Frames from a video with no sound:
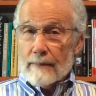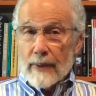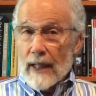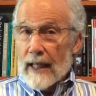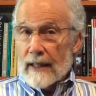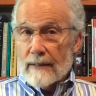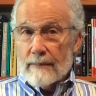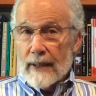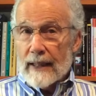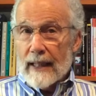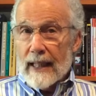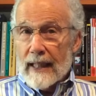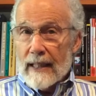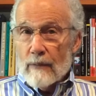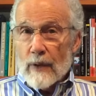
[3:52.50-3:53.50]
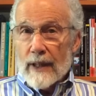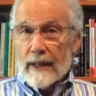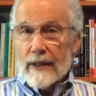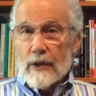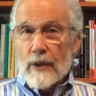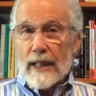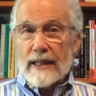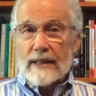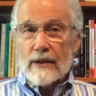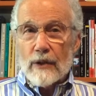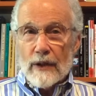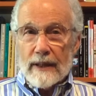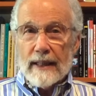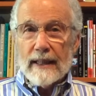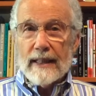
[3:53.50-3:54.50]
blunt, but anyone who has
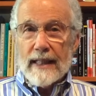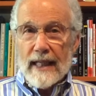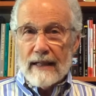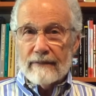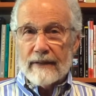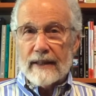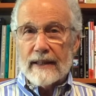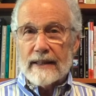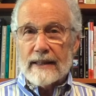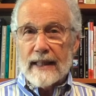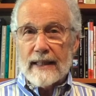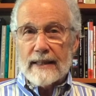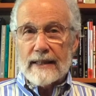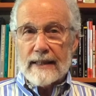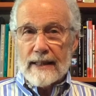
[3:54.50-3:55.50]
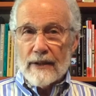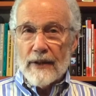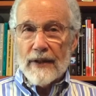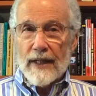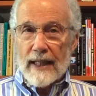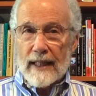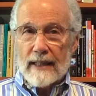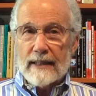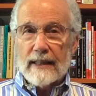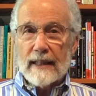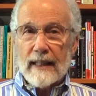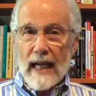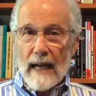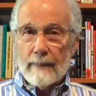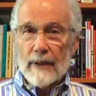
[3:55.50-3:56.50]
looked at the evidence and still thinks
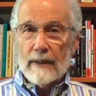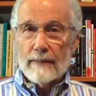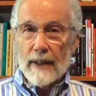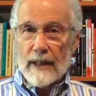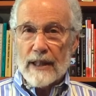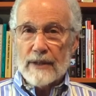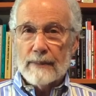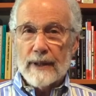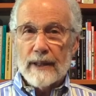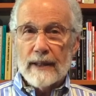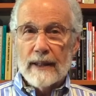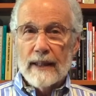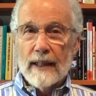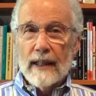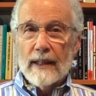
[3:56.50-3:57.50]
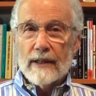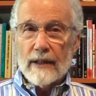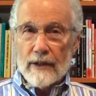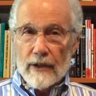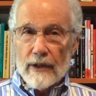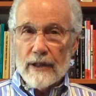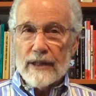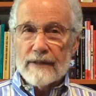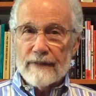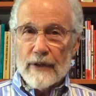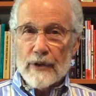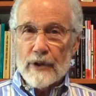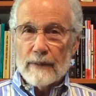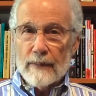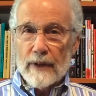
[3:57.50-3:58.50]
that capital punishment deters
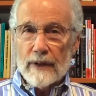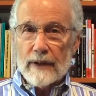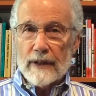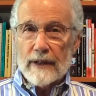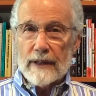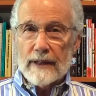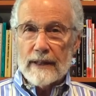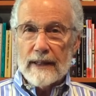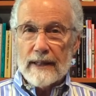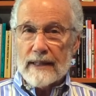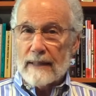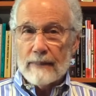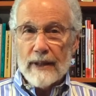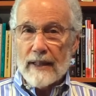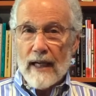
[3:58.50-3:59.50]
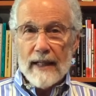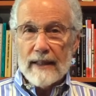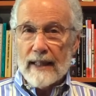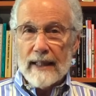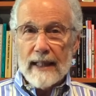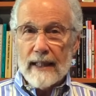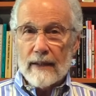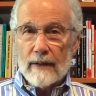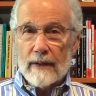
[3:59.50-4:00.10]
future murders is simply not thinking